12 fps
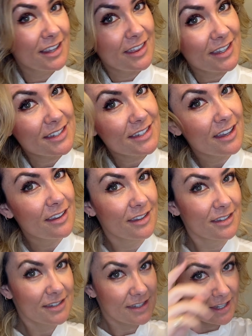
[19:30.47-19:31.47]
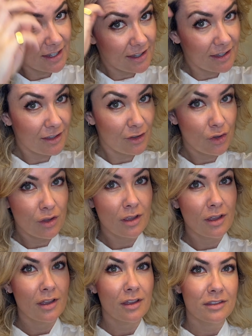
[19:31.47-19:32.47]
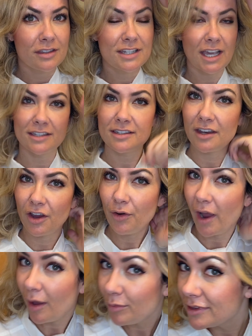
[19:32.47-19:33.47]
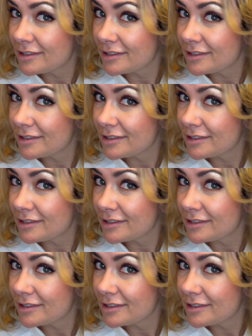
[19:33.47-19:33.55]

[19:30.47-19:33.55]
This is the Dyson Airwrap.